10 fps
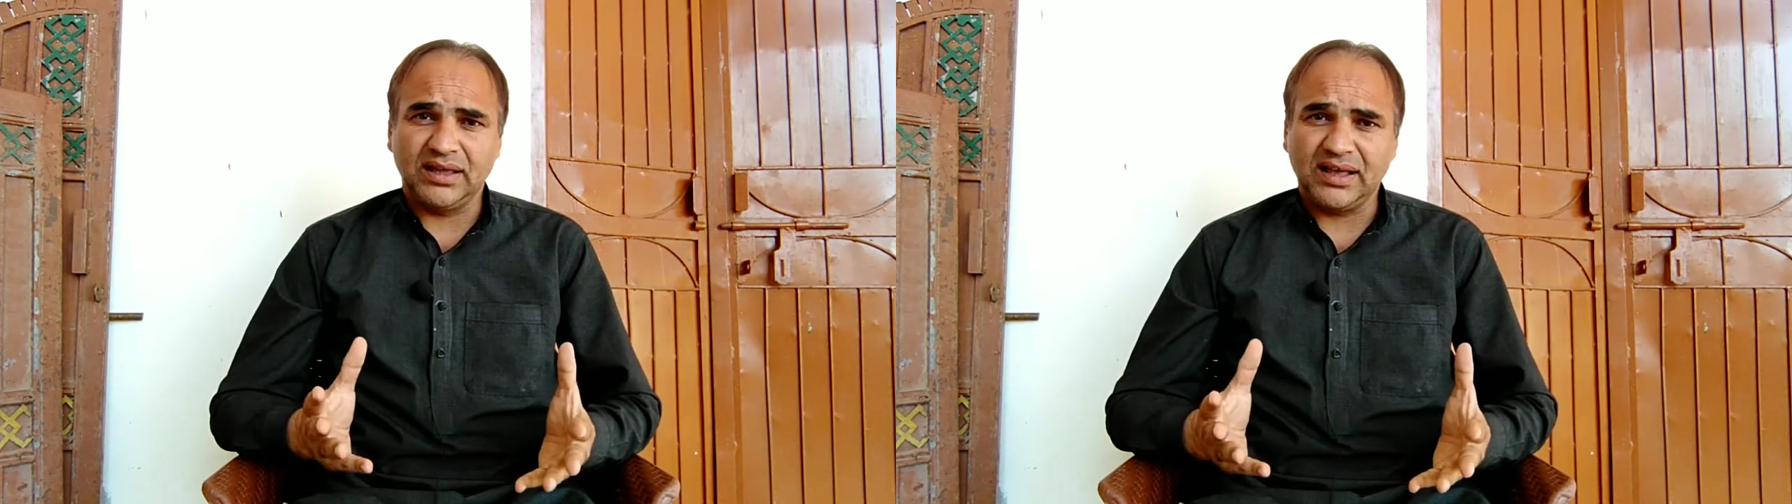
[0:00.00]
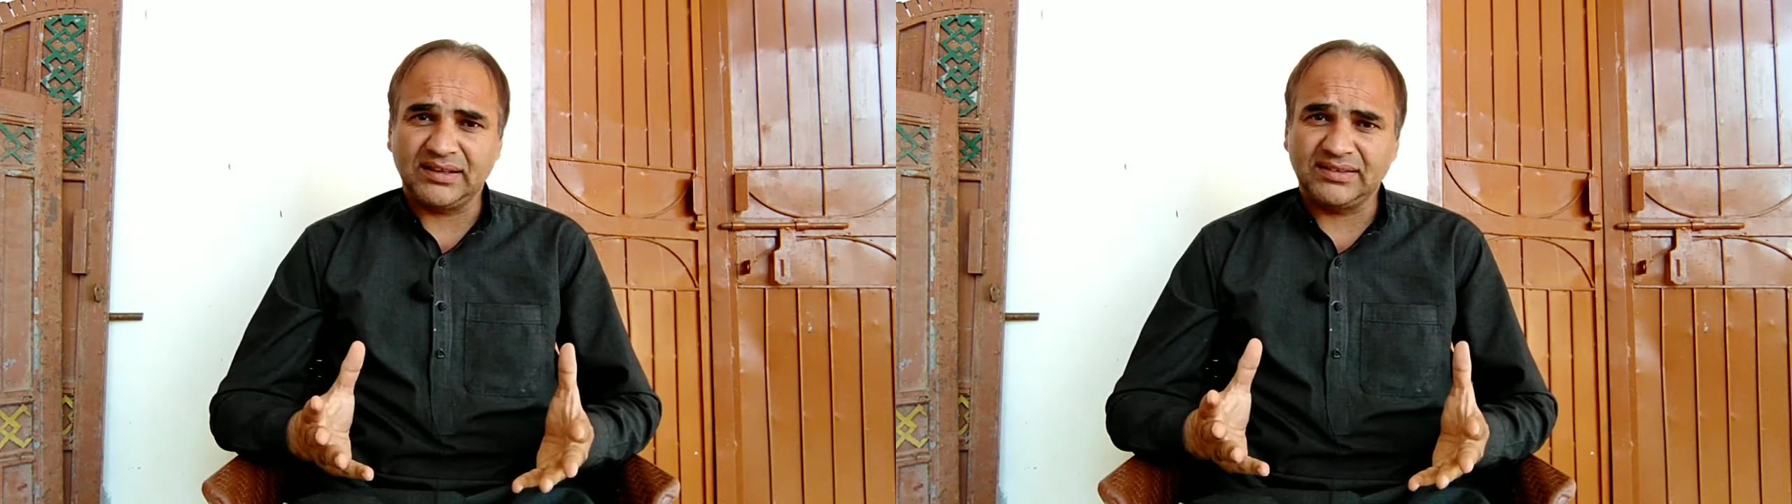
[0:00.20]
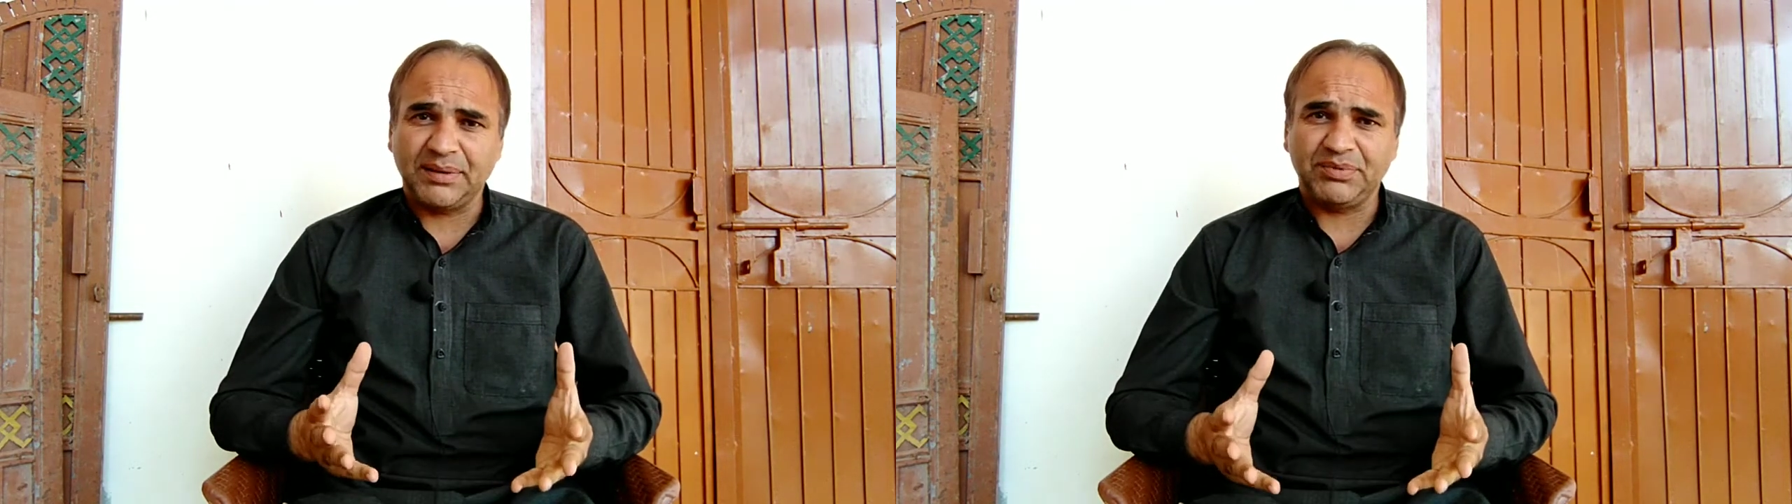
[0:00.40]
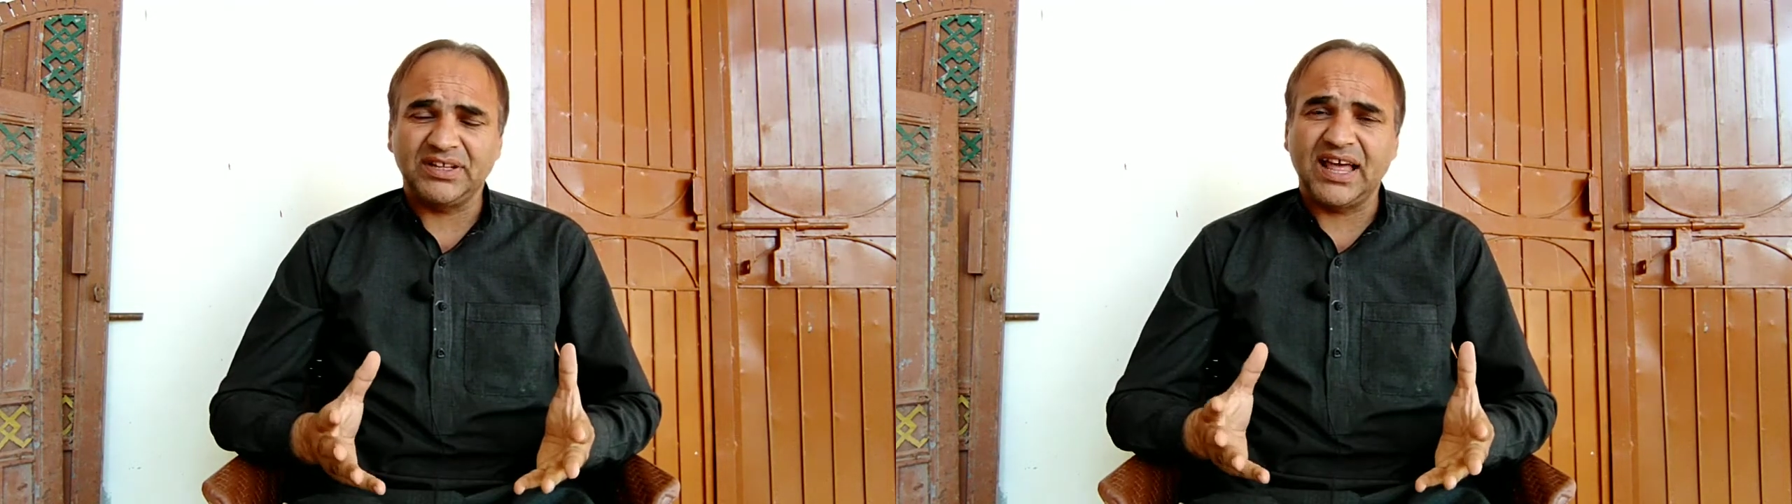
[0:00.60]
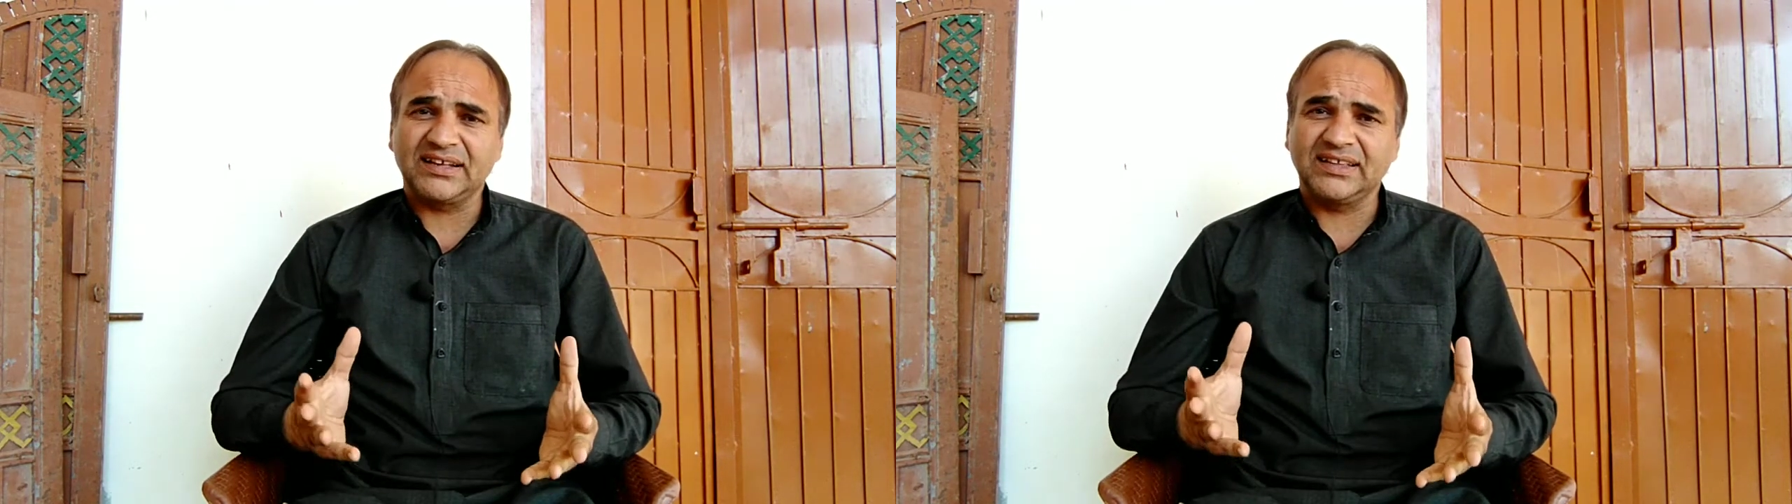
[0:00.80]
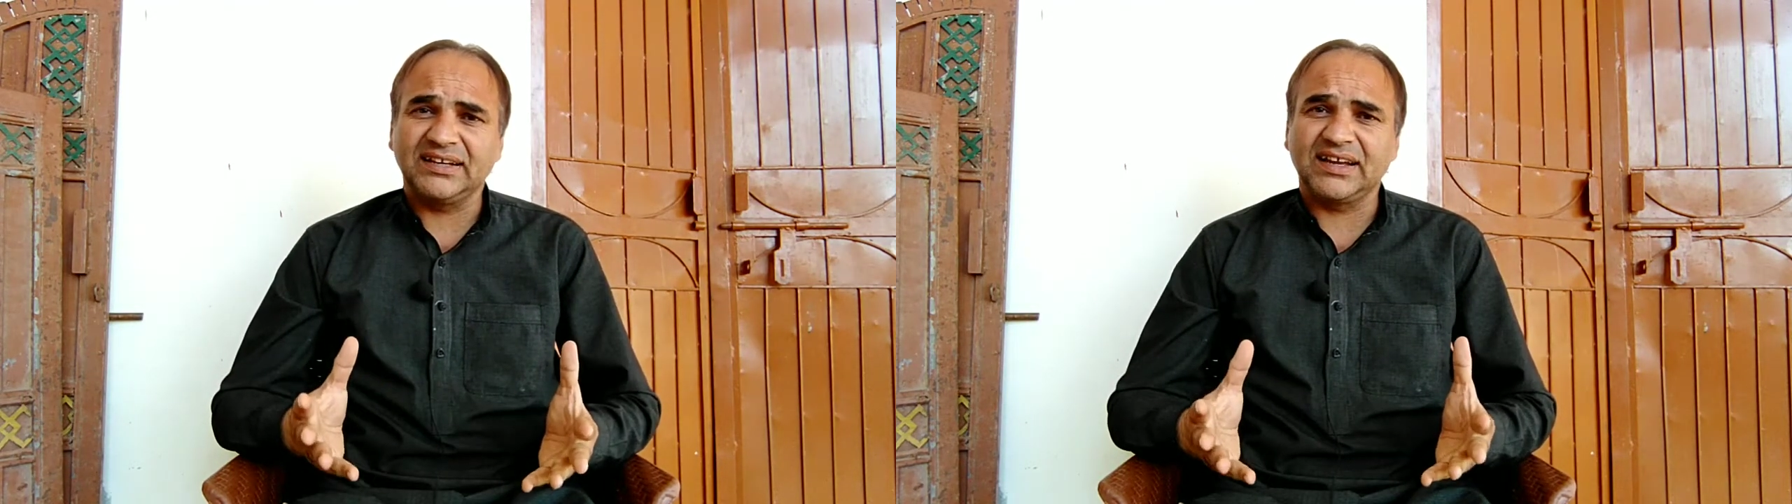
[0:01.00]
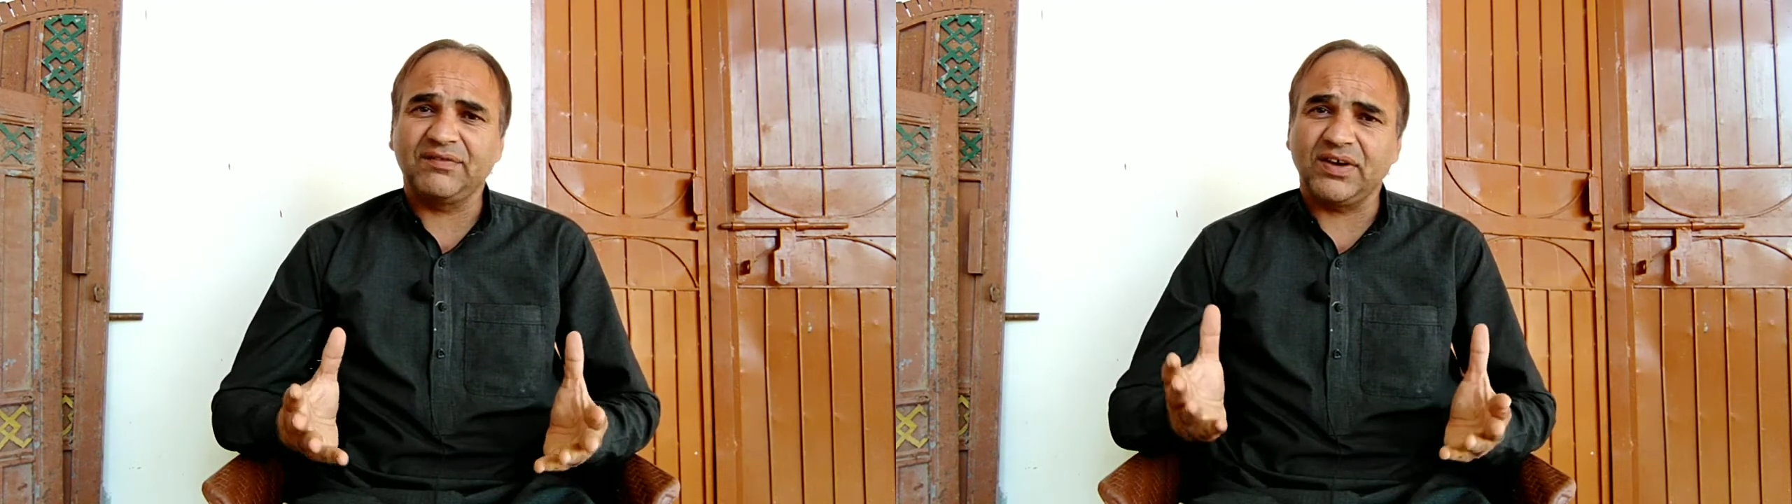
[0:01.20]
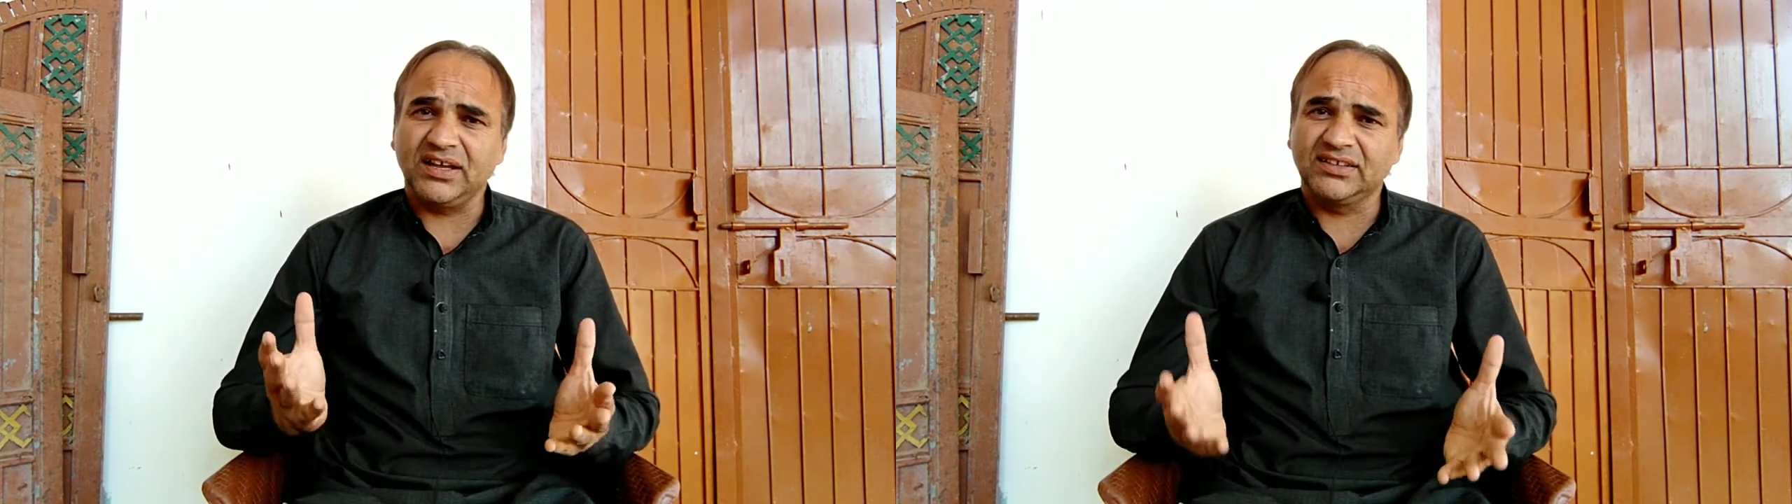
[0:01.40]
accept the accent
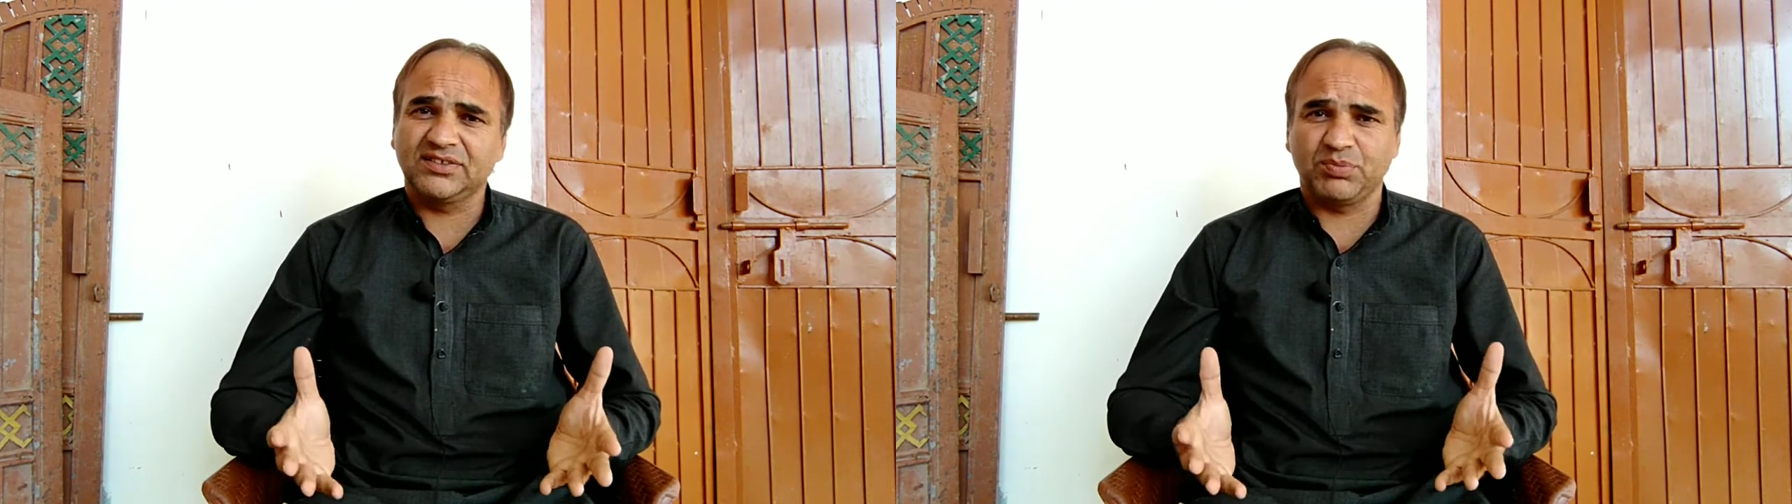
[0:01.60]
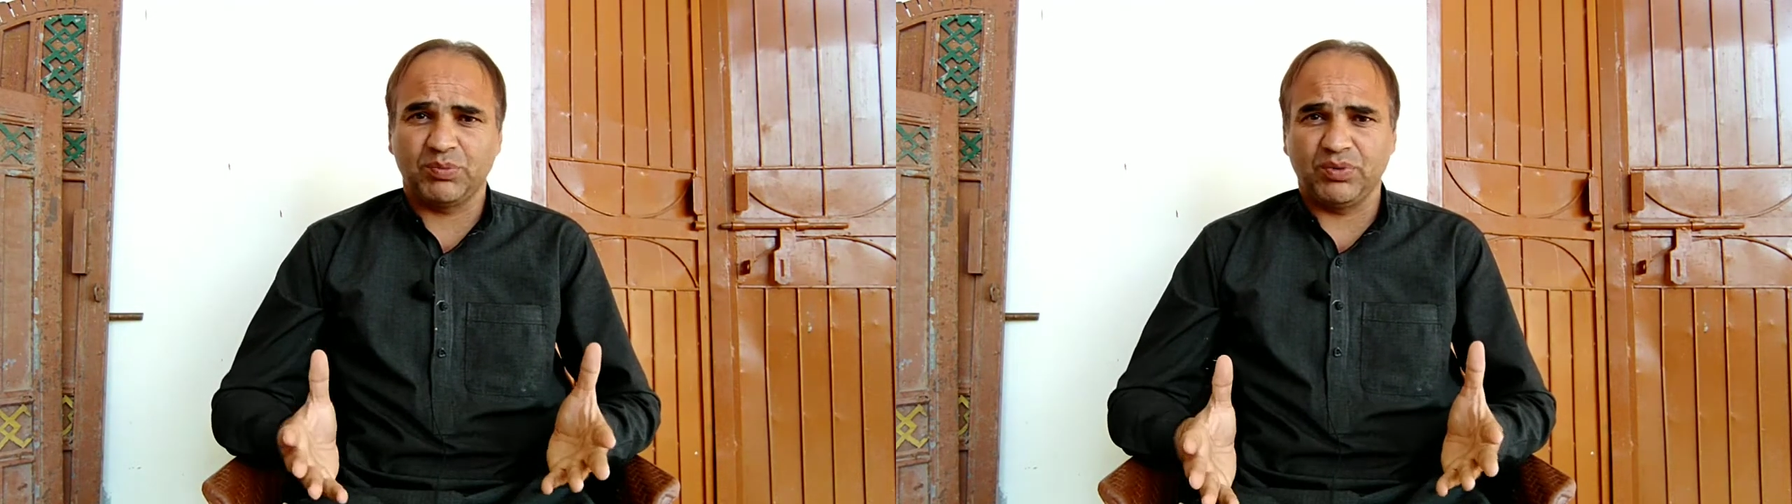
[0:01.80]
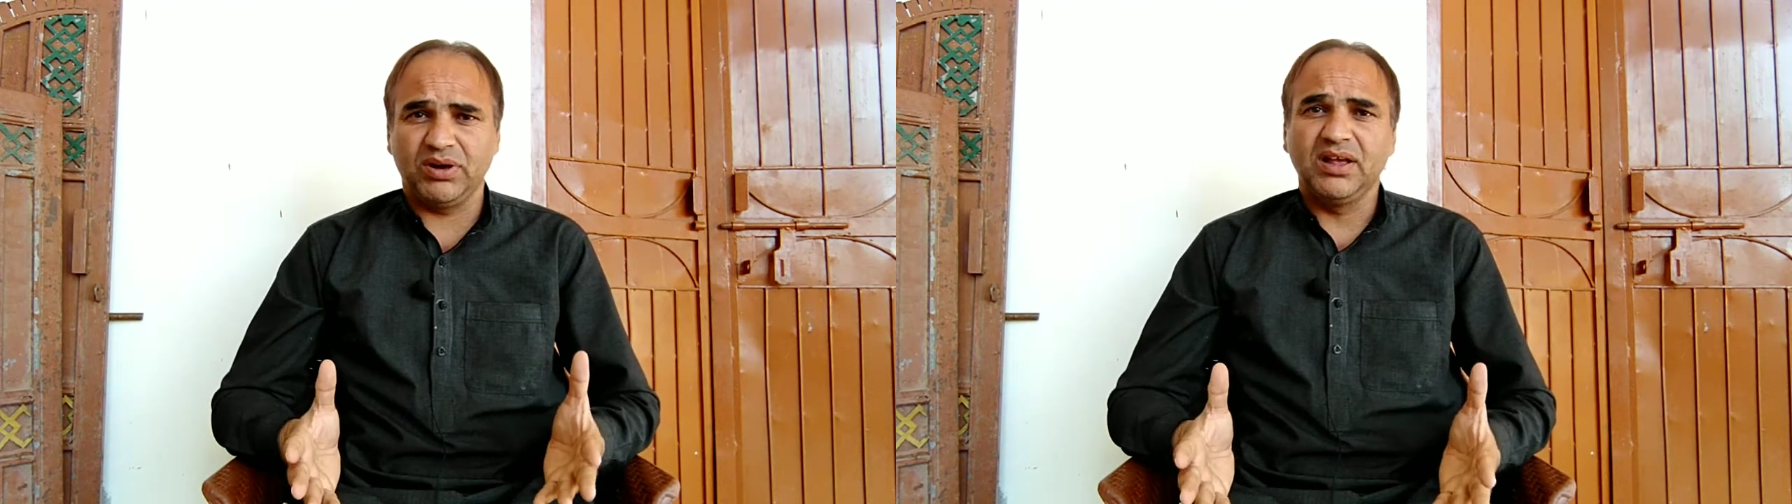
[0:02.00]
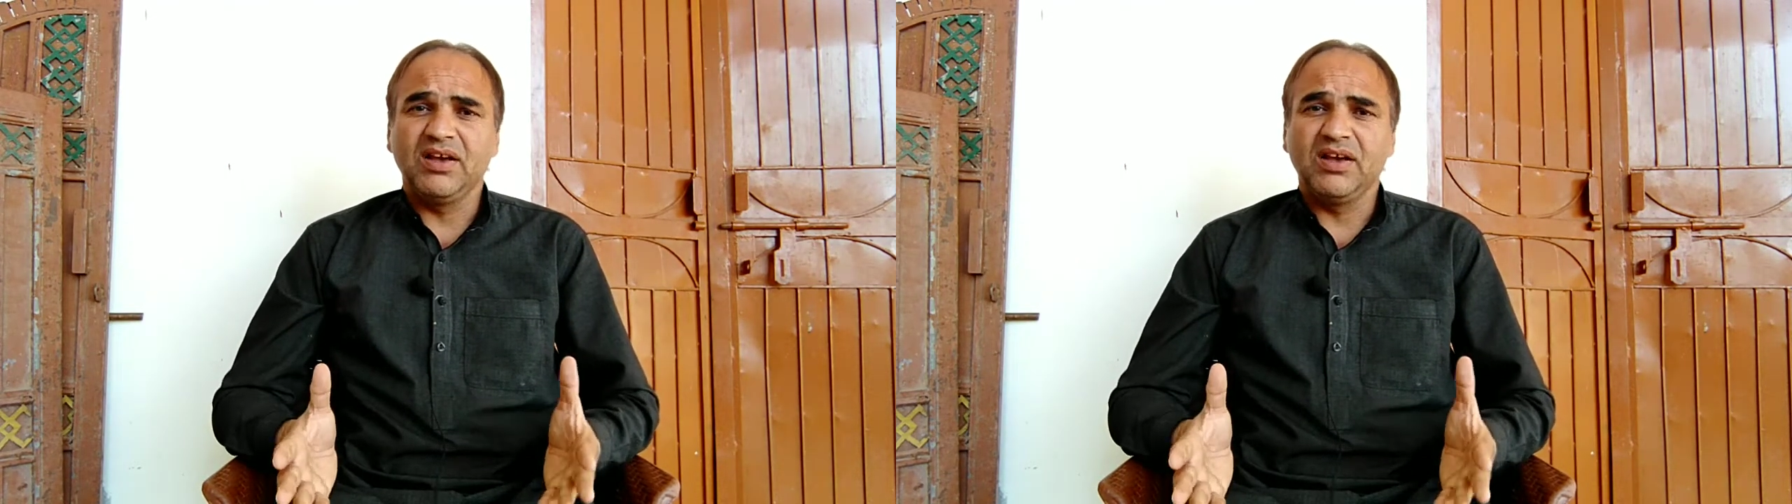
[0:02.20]
of others people.